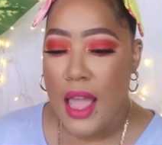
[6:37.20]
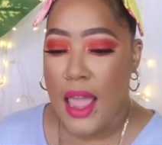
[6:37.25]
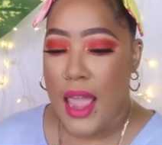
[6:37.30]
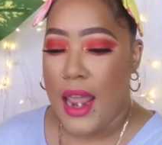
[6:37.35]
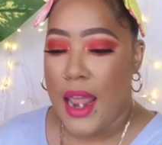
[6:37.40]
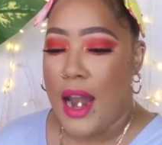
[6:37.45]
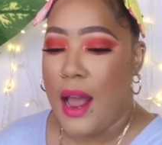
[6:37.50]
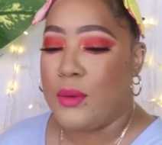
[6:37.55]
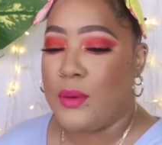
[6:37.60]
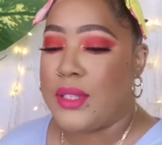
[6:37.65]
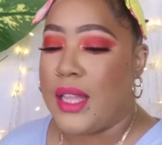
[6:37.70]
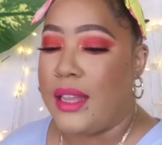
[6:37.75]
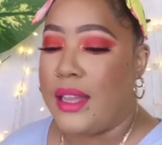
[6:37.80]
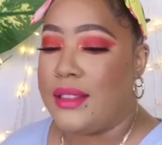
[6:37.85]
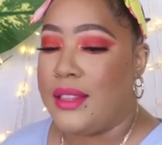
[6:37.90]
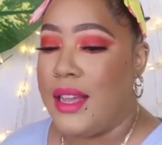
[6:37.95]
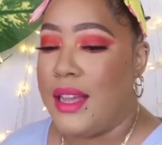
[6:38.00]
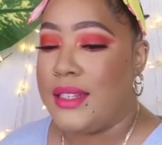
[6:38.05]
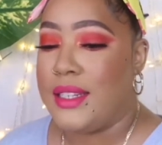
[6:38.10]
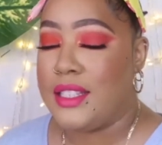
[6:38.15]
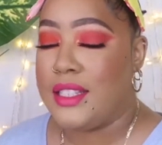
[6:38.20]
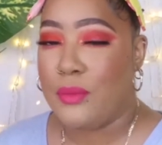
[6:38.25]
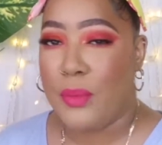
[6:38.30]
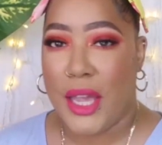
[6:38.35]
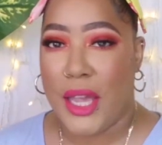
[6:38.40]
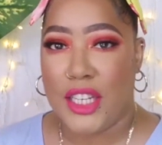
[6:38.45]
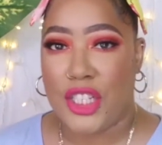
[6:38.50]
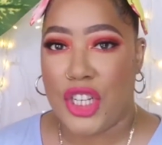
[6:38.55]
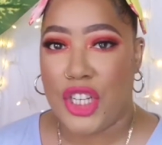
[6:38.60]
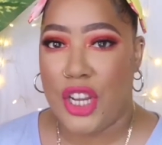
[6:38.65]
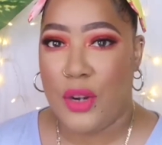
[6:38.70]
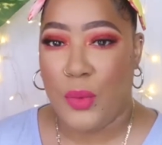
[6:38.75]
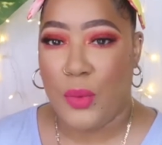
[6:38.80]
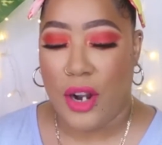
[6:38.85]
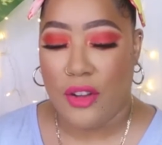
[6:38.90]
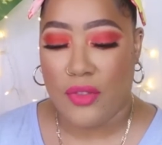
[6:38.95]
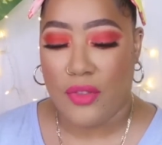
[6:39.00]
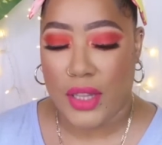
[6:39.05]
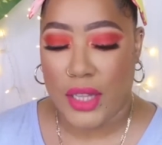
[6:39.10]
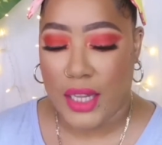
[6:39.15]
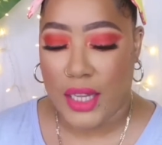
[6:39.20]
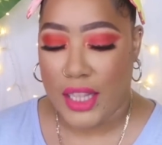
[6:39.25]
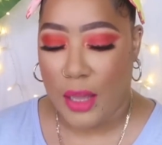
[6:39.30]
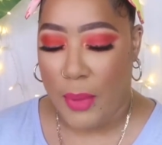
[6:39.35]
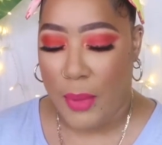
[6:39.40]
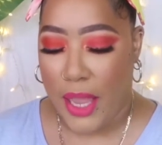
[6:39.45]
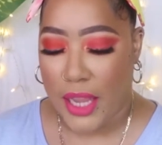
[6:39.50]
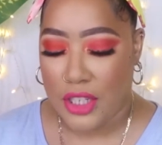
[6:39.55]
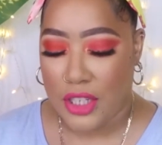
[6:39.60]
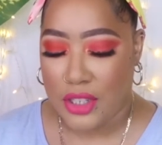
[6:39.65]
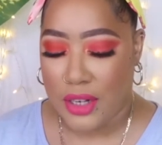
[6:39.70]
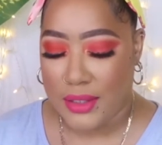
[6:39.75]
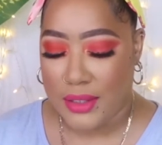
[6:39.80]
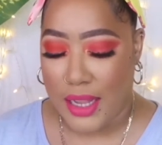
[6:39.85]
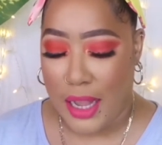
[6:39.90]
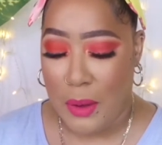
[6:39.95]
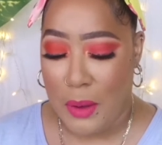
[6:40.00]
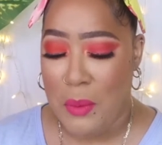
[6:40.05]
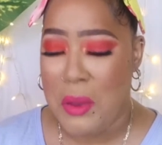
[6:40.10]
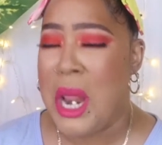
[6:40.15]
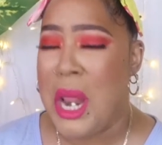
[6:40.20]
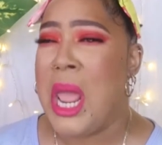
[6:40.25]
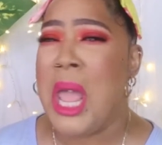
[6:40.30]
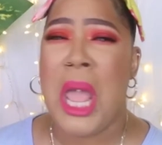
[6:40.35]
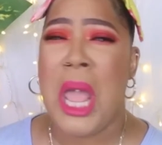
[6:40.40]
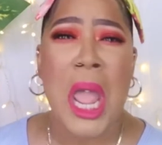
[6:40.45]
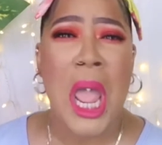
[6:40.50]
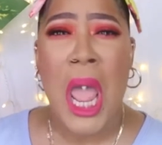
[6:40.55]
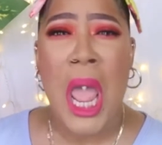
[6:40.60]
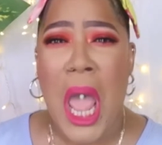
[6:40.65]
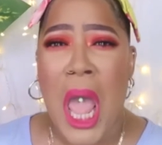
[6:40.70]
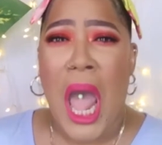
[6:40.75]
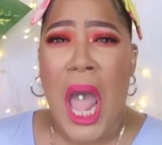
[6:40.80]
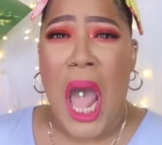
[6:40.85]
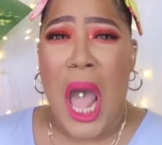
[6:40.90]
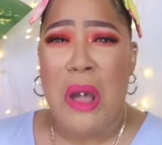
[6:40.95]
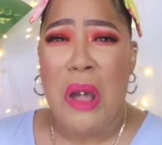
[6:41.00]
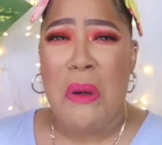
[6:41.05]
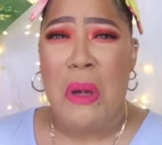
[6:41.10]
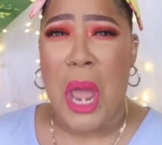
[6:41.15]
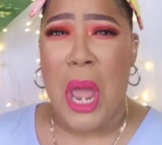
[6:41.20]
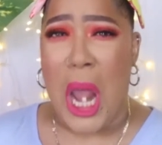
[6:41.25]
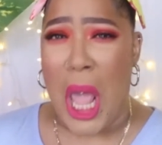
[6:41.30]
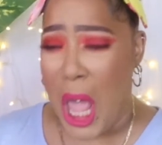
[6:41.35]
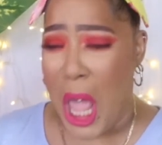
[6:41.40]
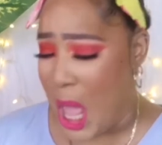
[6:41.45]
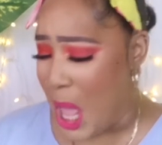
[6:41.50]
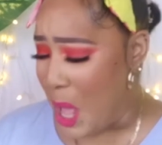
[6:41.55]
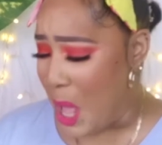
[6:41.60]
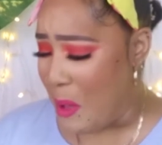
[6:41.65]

And I was like, the anticipation when I finally got that package and I was like, I want to,